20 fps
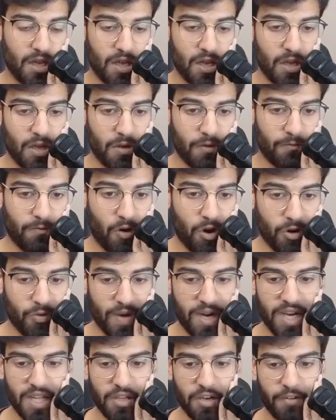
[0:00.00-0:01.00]
for
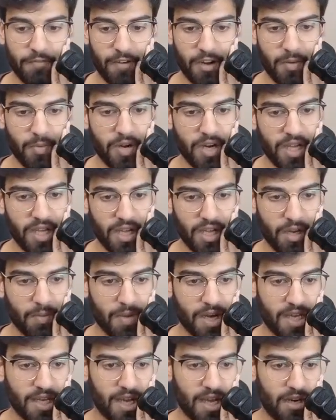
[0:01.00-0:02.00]
23rd February in
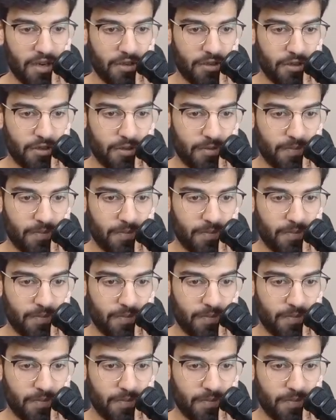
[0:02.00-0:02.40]
my calendar.